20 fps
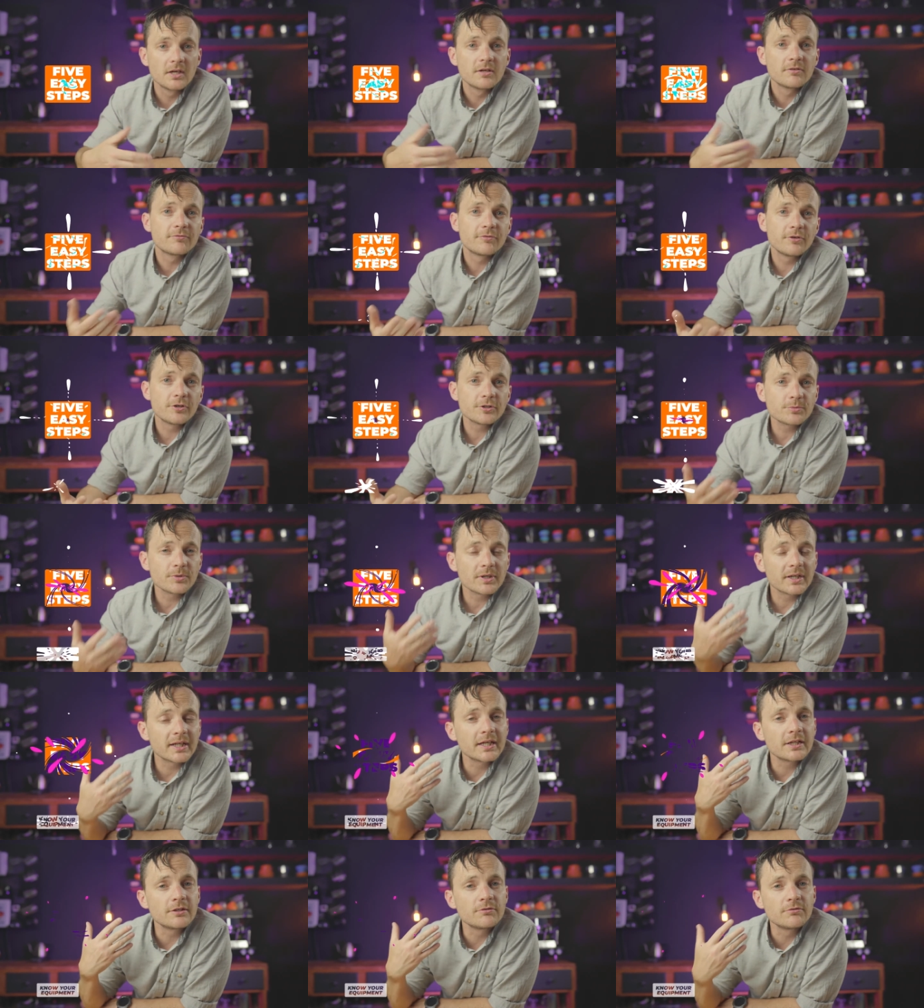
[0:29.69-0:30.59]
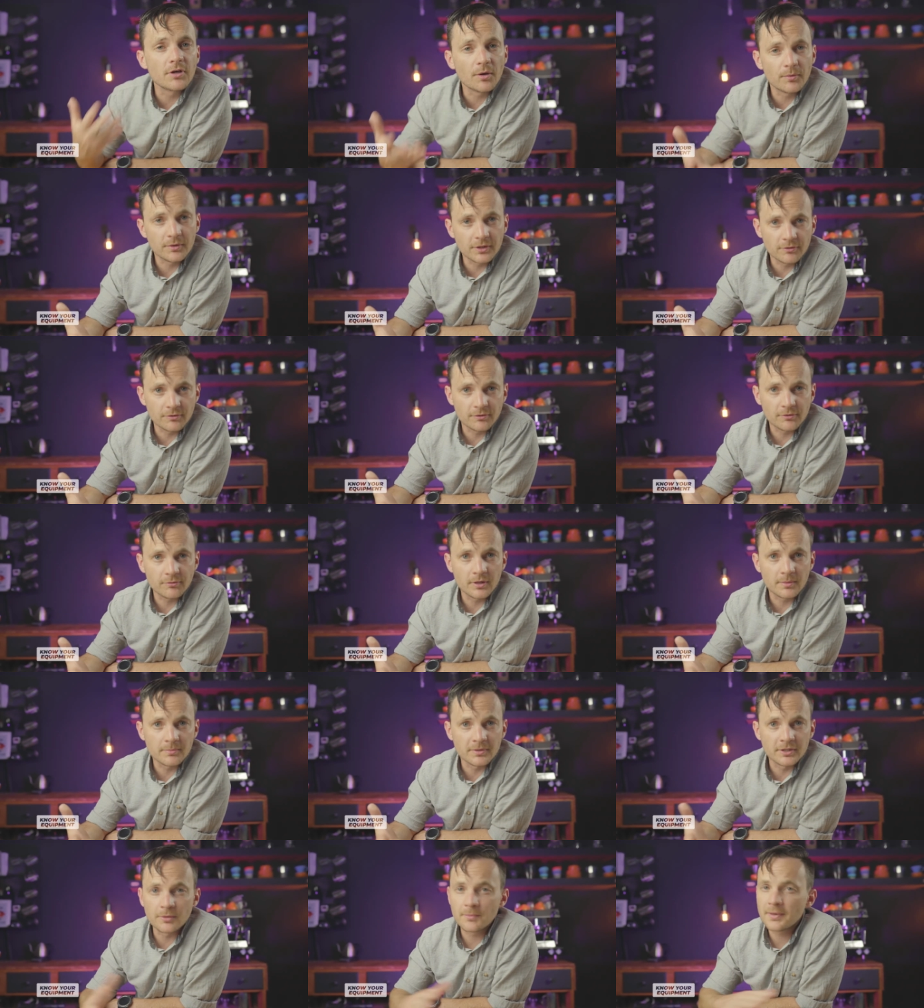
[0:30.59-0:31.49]
First, we're going to get you knowing your
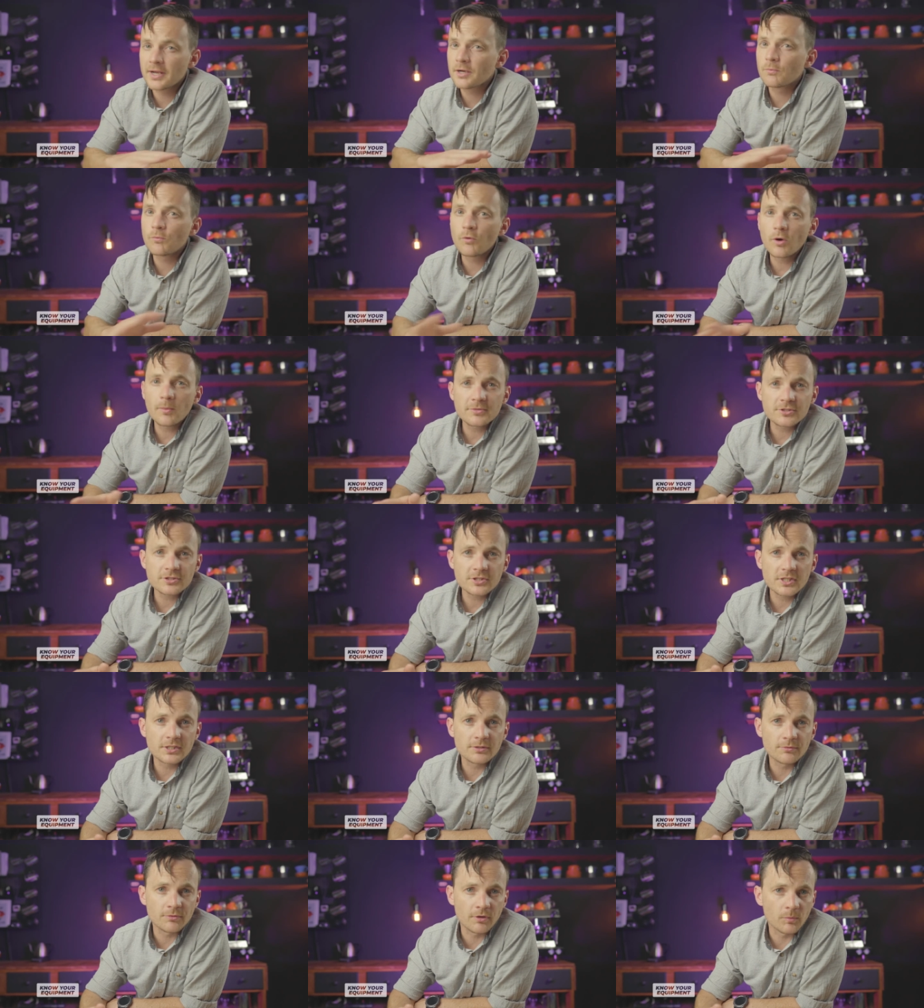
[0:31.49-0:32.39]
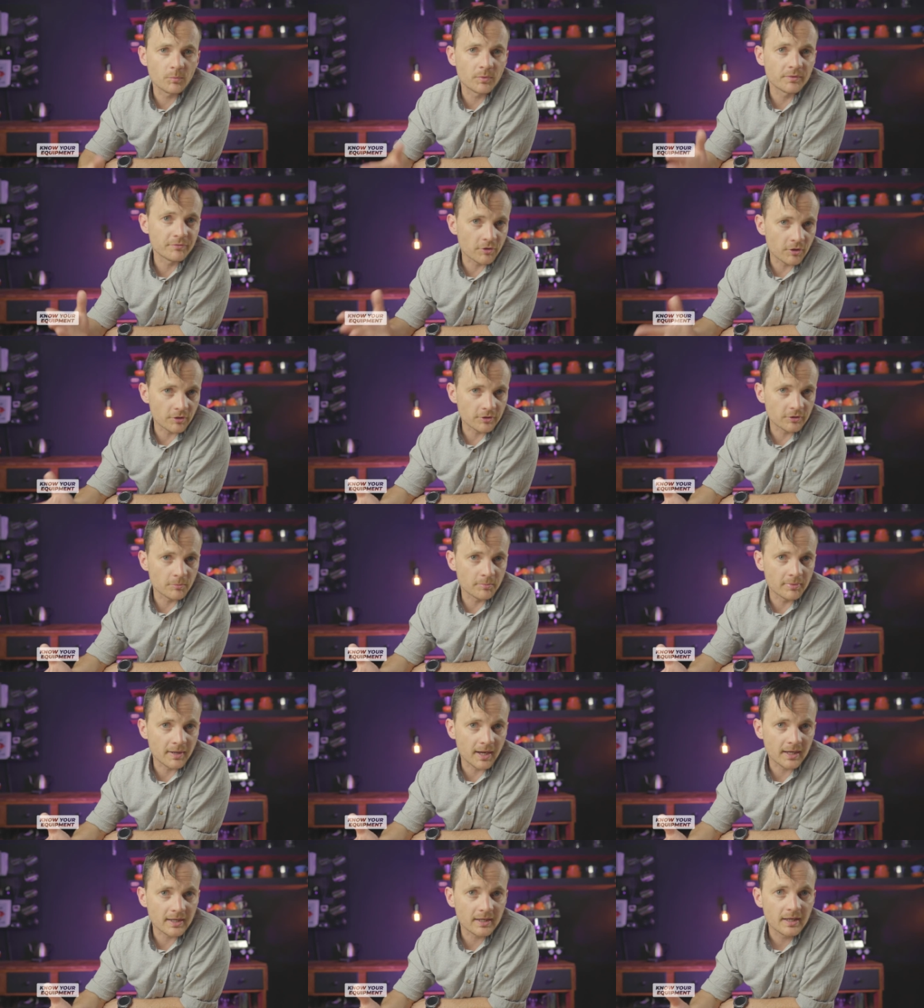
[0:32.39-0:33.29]
equipment. No matter what machine you're on, we've got your
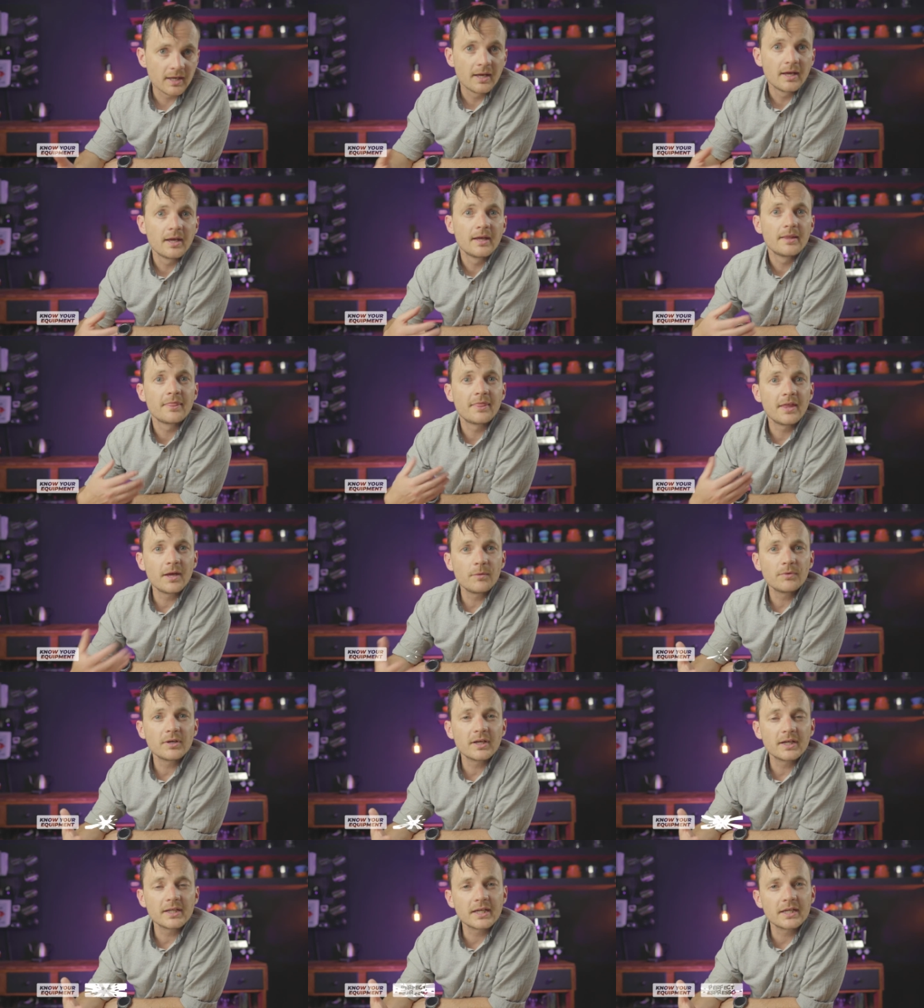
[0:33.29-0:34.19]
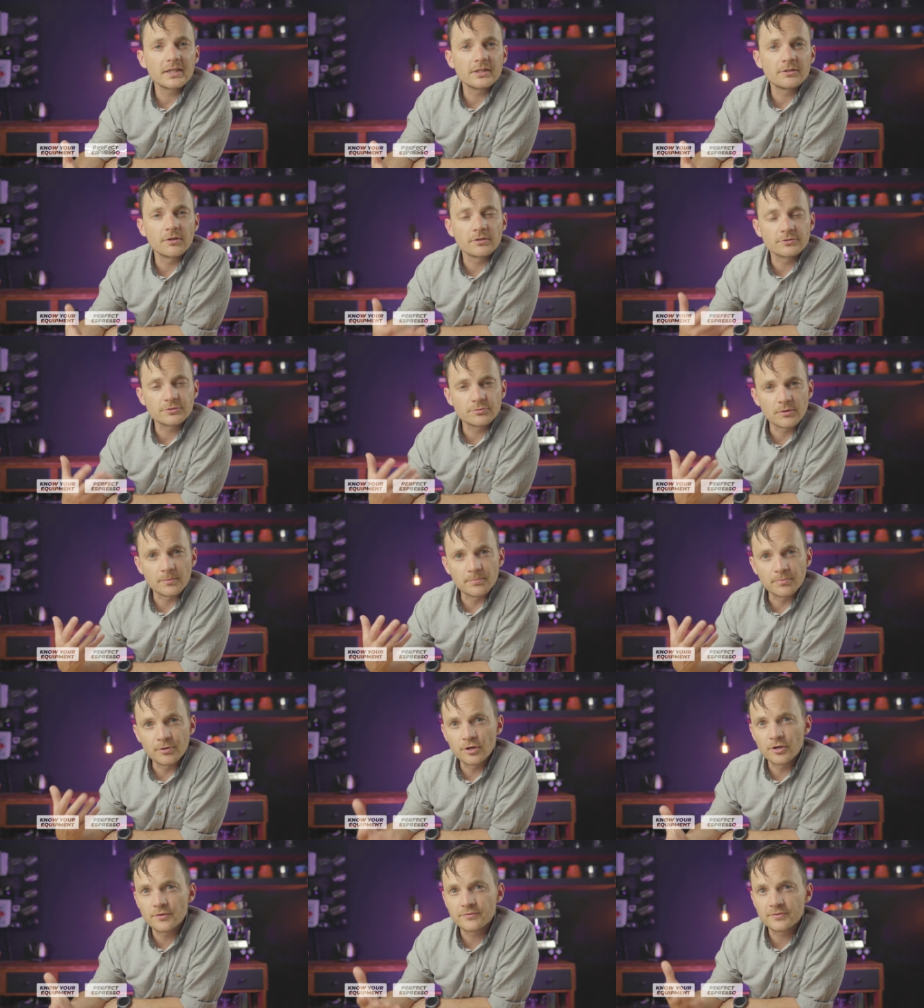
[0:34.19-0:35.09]
back. Then we're going to get you onto a
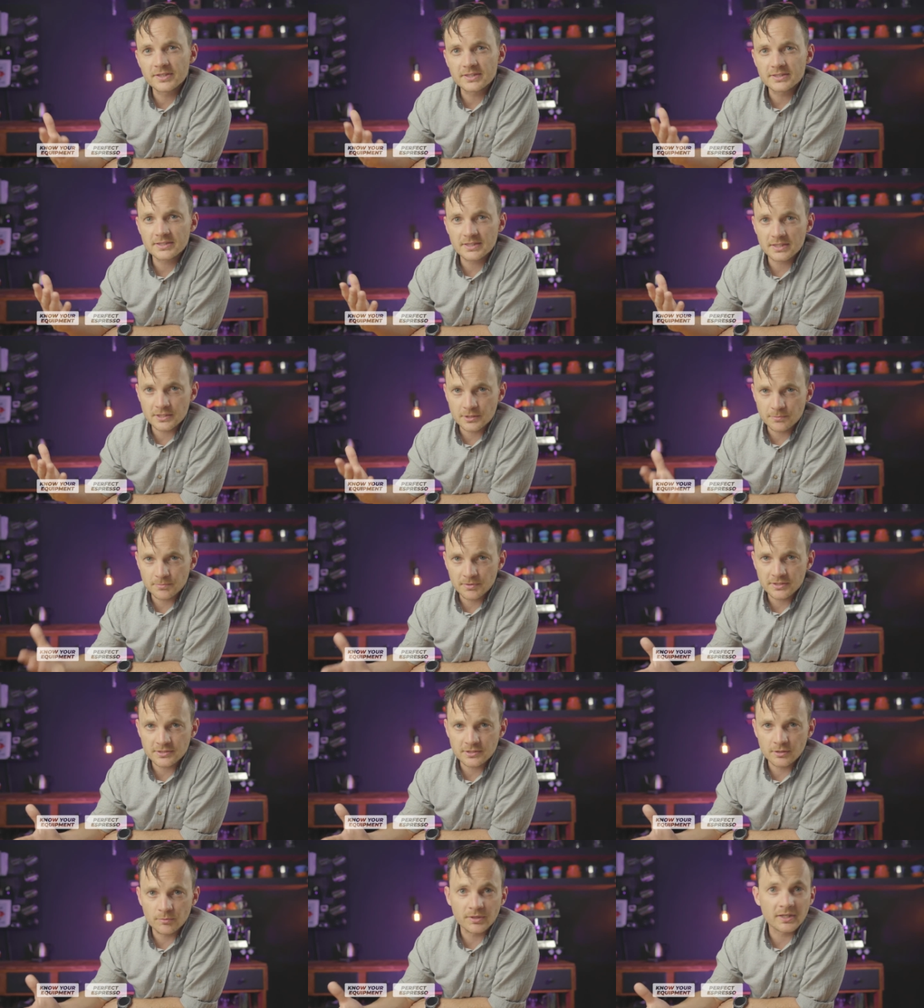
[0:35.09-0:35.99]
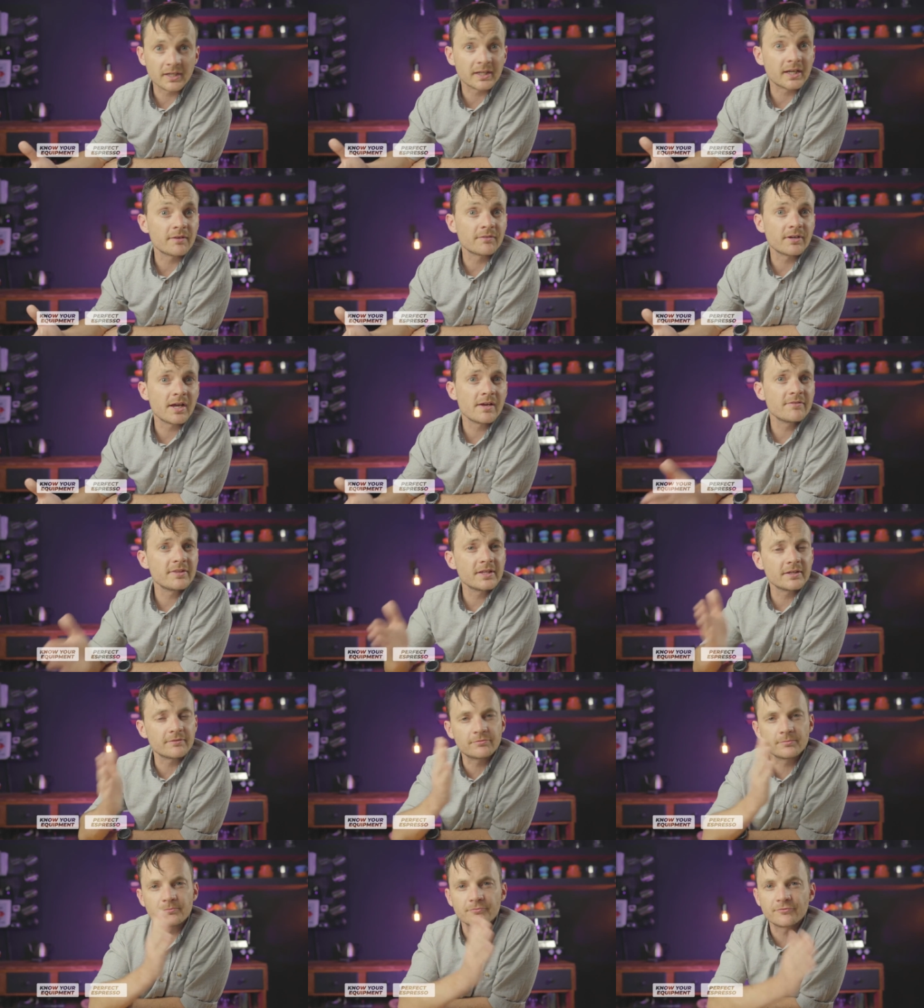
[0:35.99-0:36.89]
perfect espresso. We're going to cover everything
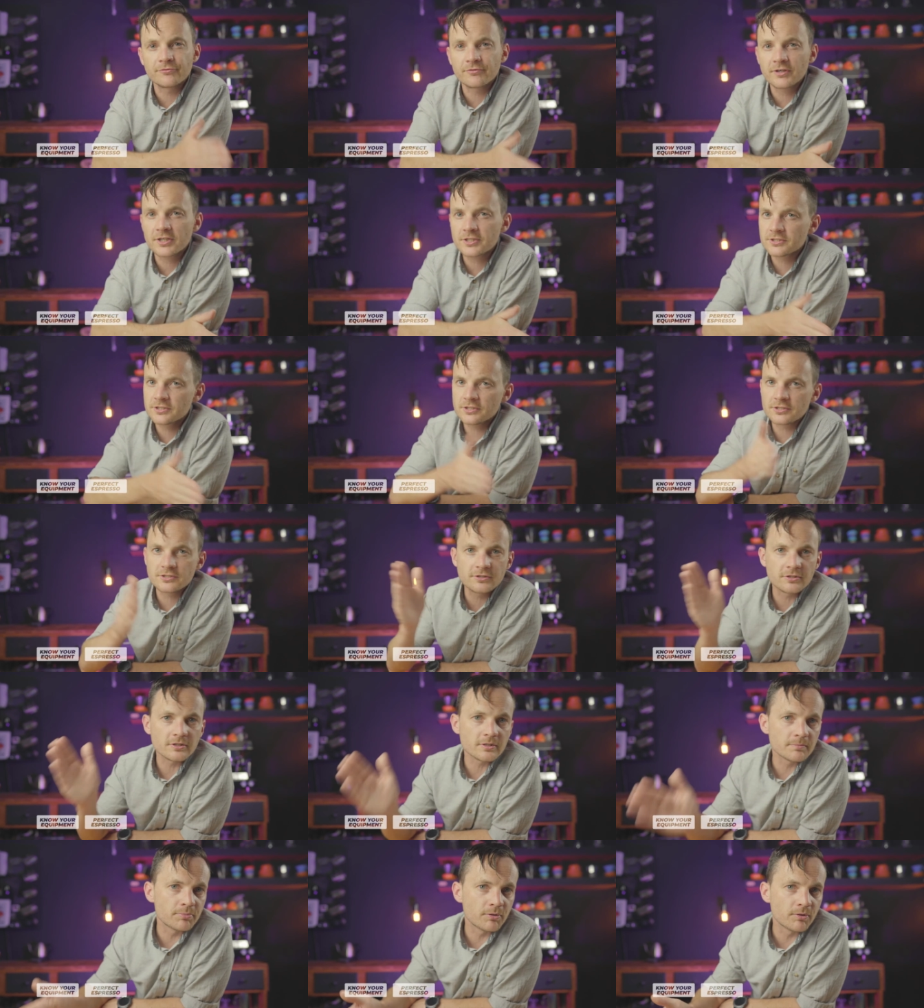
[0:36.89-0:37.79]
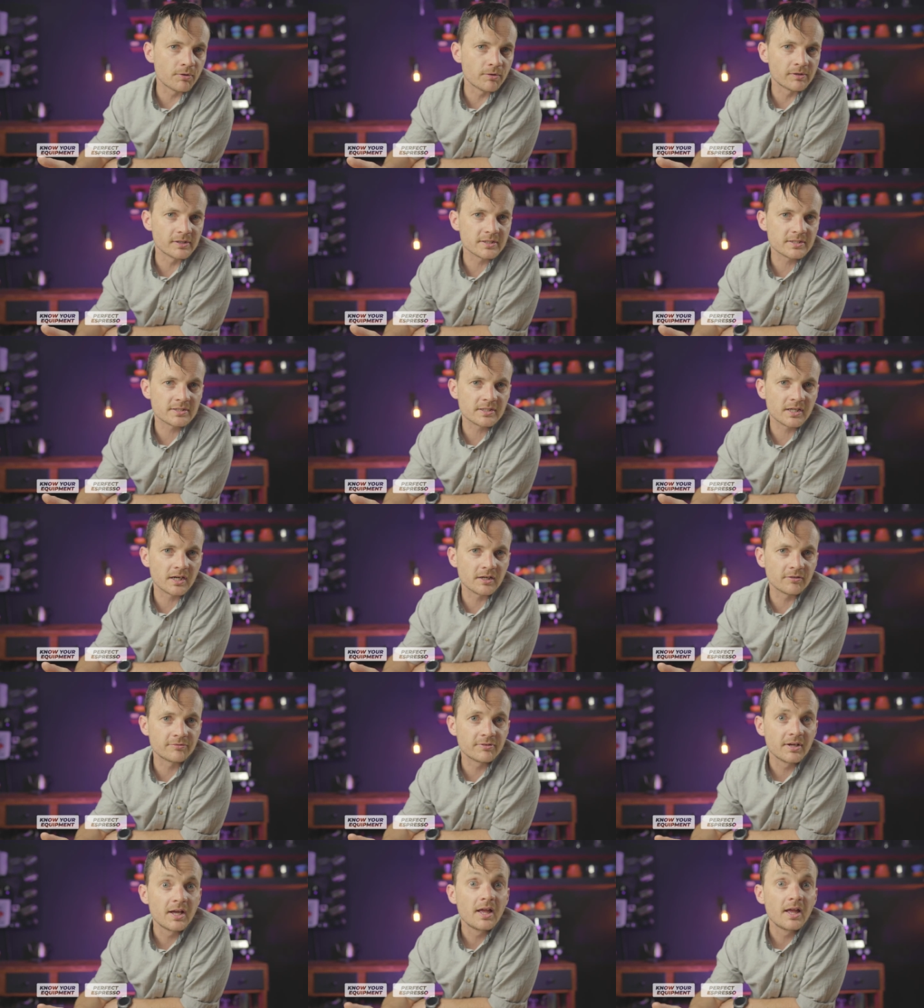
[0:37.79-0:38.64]
from freshness to the pour itself.